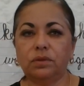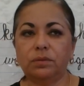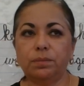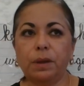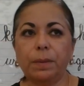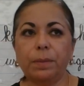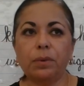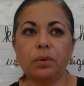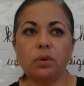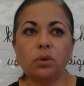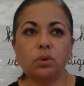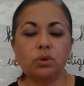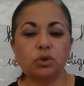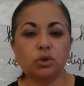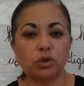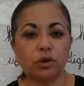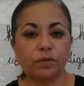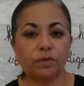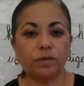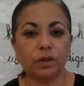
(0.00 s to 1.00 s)
people who
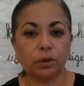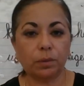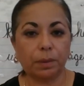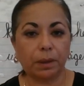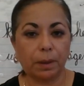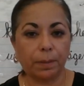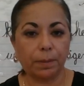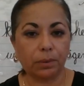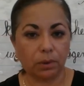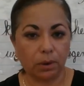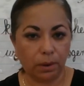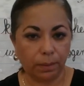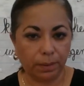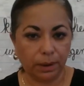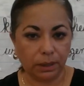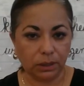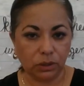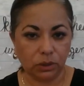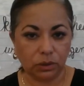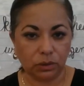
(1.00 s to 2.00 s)
serve other people are
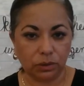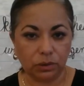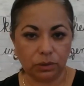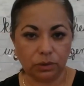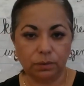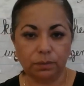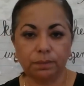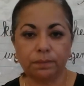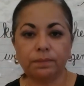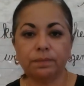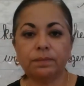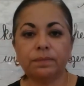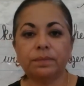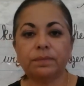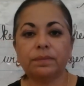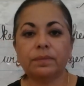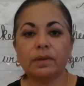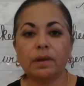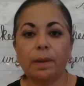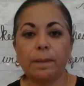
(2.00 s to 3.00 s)
ministers.
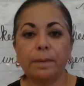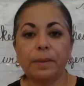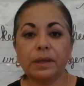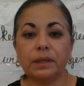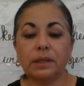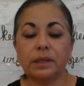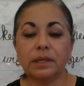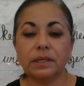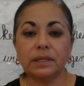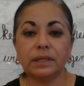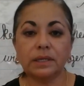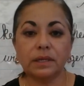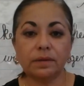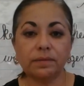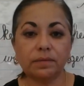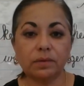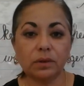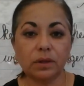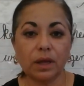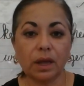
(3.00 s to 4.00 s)
But the
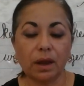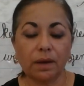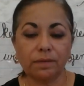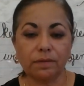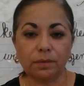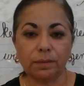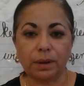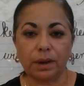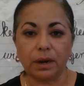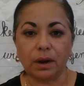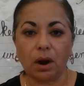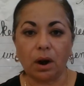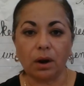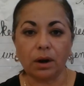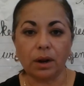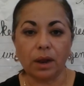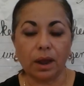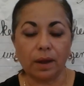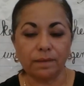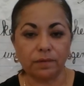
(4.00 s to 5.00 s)
civil government, our
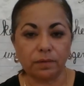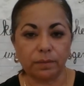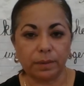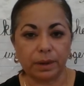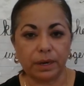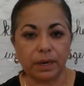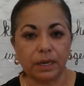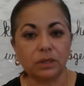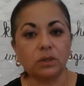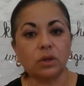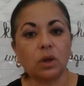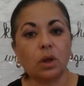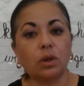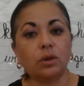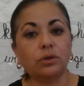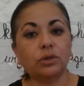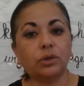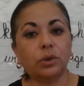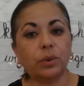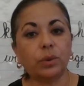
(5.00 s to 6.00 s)
government, is
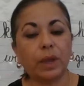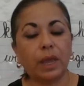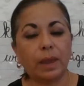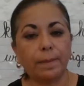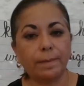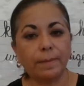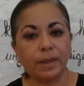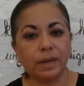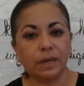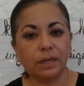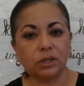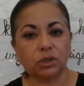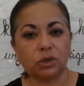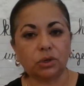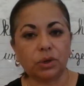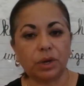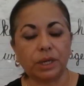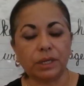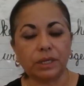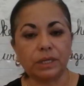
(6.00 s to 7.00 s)
also a
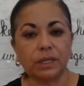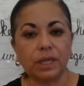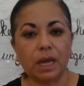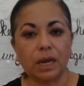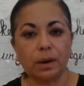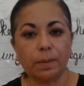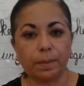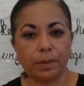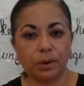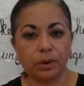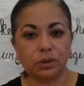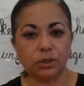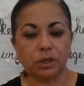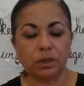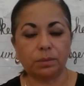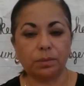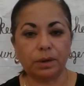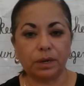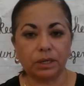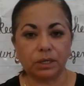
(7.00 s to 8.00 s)
minister. It's not a
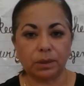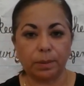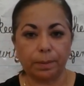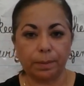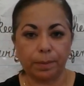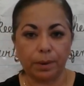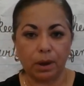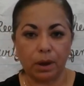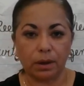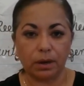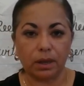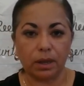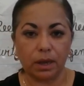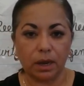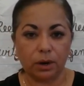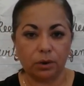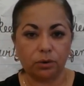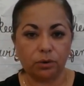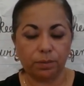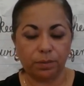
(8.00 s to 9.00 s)
person, but it's a body,
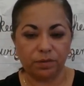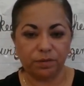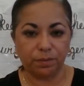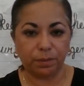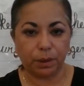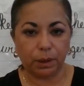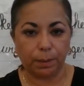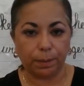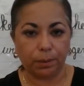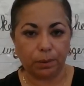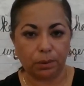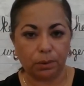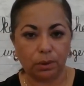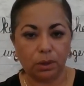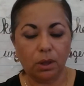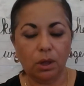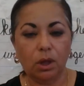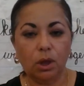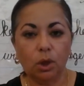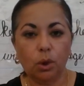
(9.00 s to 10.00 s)
a group of people
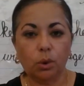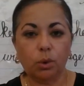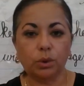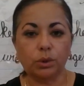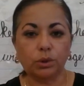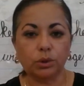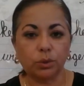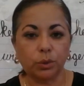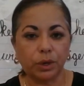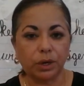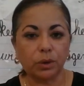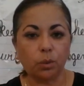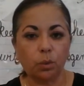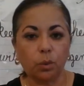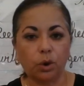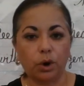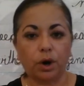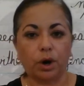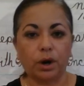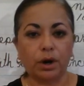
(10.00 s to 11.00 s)
who are doing a
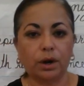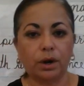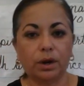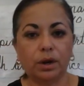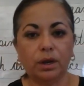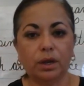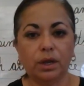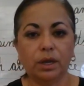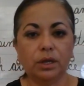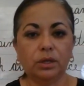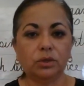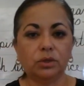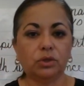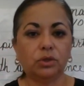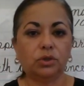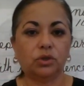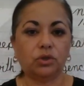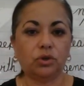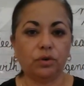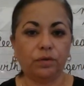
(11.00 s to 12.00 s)
work to
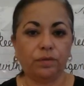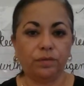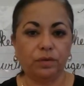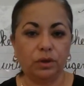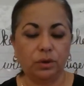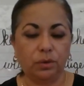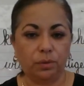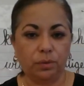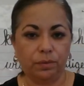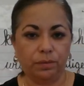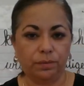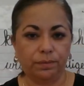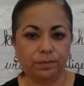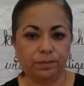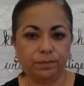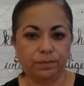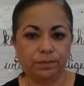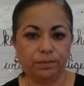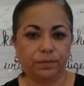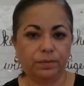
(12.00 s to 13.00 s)
serve you.
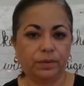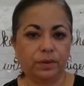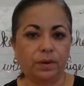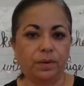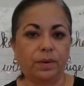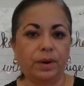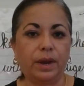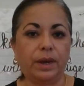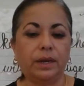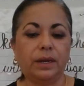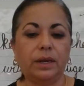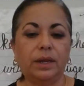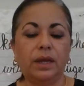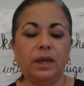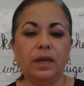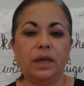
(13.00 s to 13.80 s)
All right?